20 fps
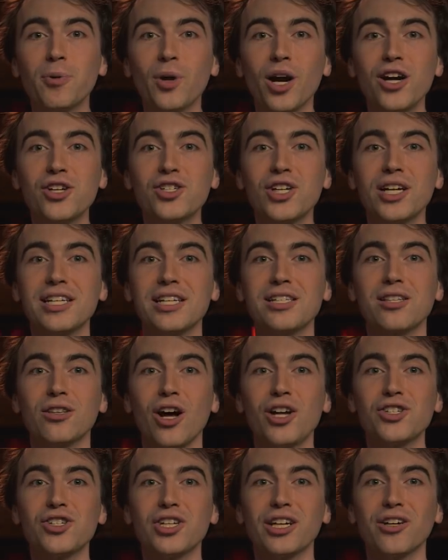Project is
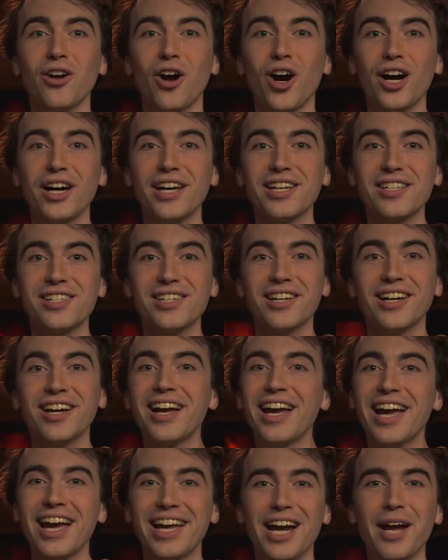launching in August,
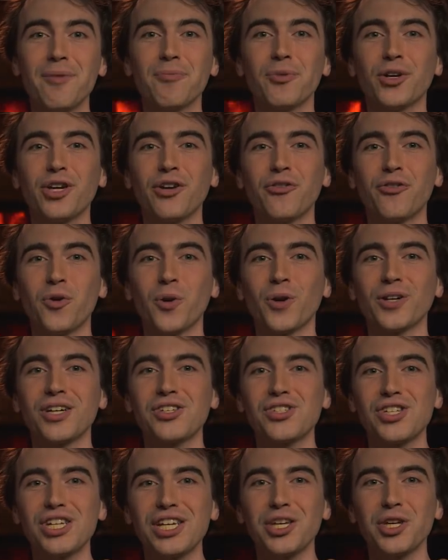and I'm looking forward
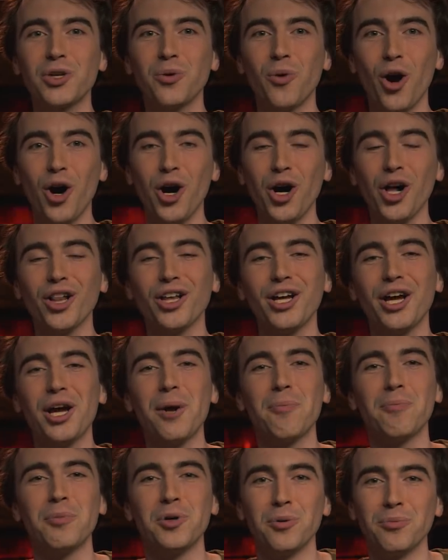to seeing you all
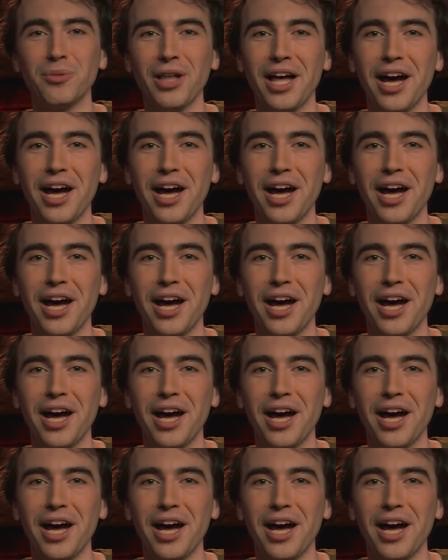at Boom